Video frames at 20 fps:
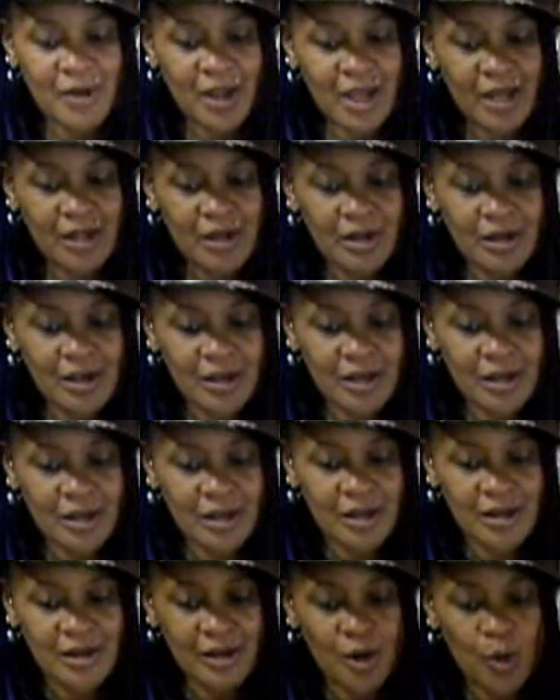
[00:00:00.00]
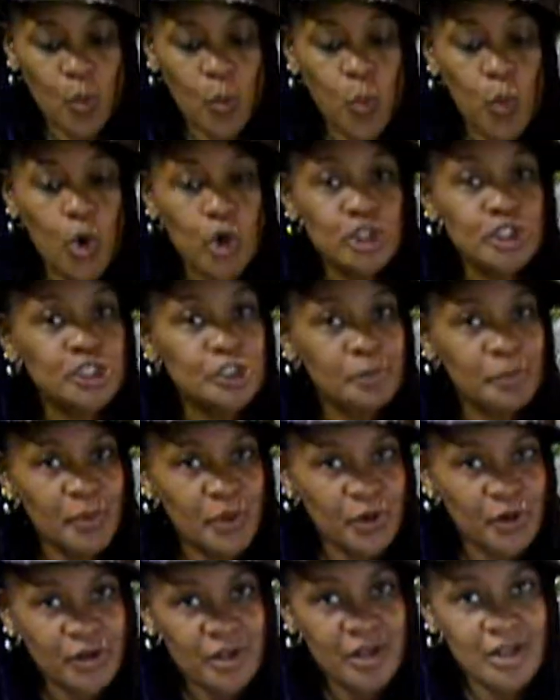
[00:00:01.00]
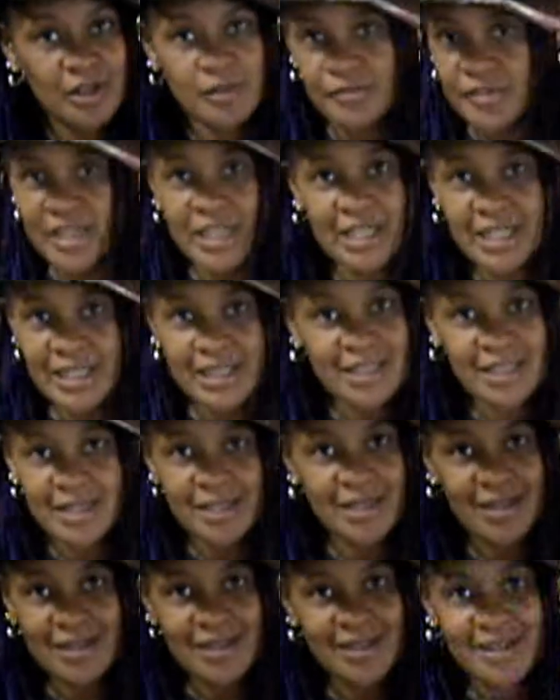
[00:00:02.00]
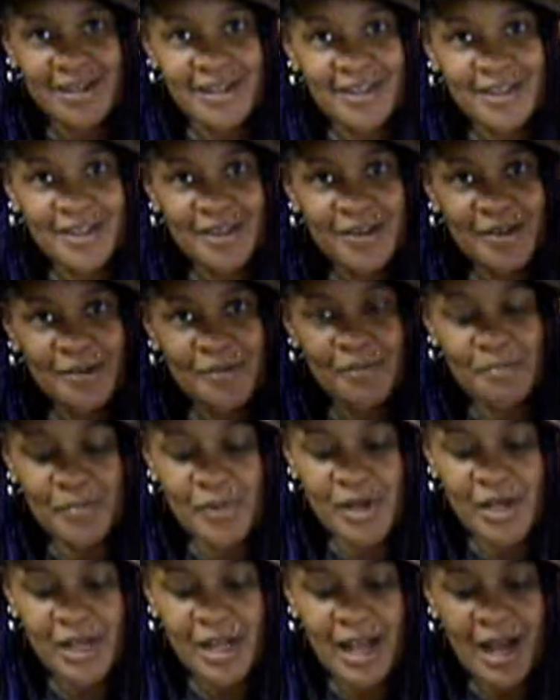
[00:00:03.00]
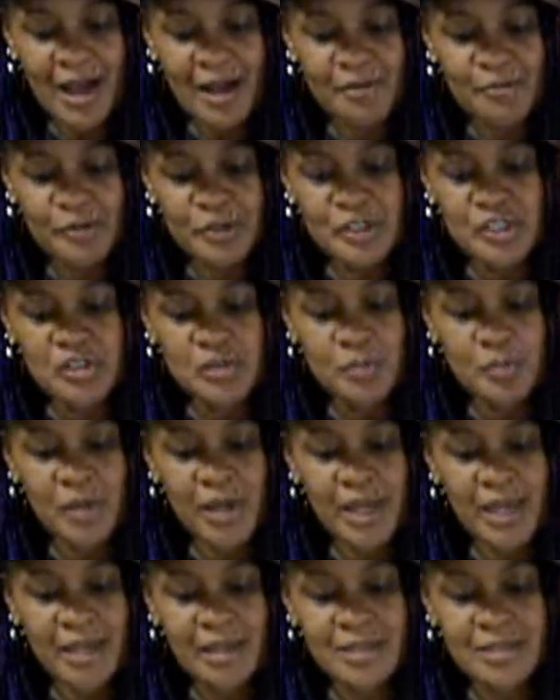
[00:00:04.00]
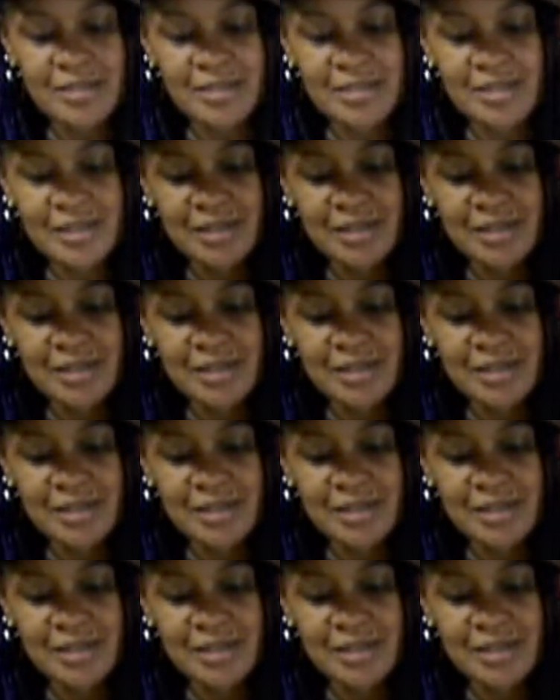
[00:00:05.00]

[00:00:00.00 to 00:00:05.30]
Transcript: not a worshiper of anything, but I respect